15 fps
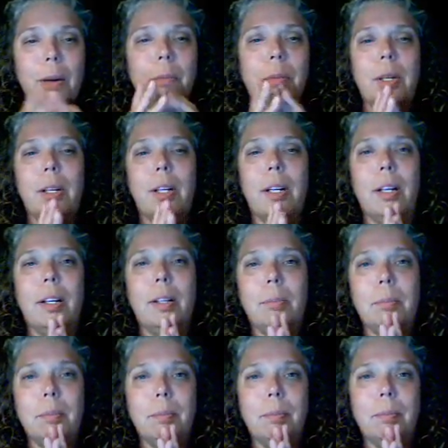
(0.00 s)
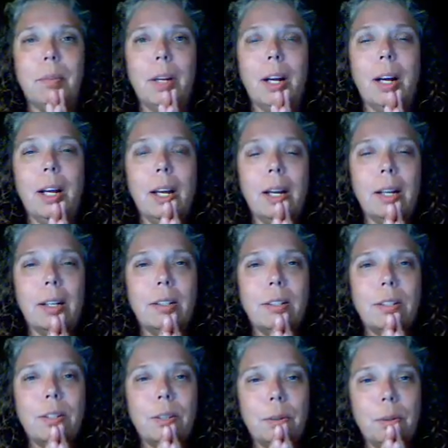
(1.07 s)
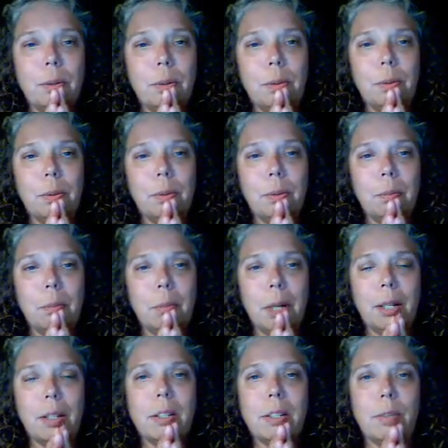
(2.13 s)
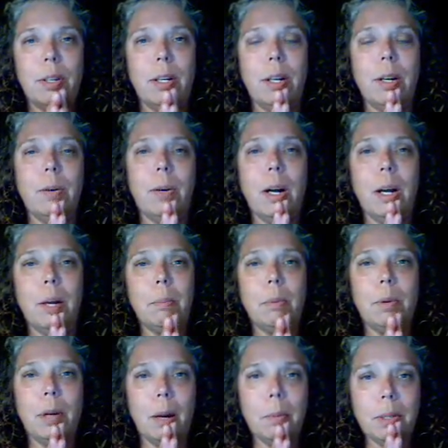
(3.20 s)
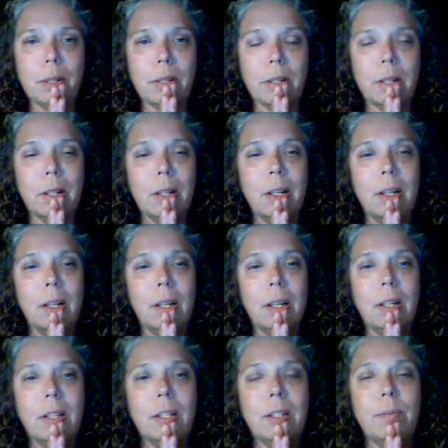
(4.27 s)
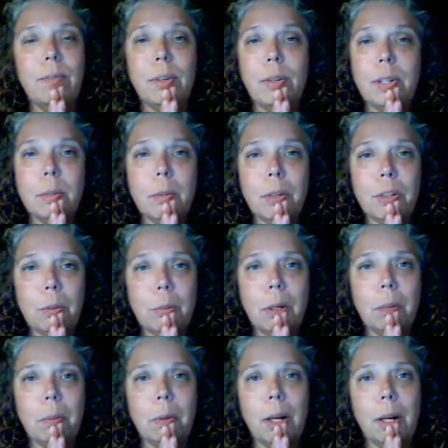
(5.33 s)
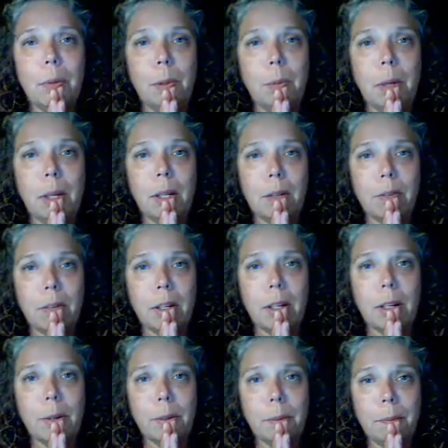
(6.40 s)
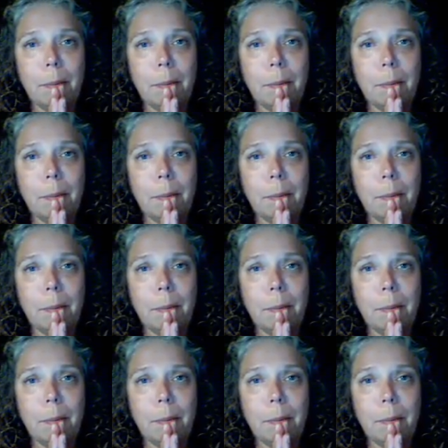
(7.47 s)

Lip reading: But I had to make this video. I had promised some very special people I would make the video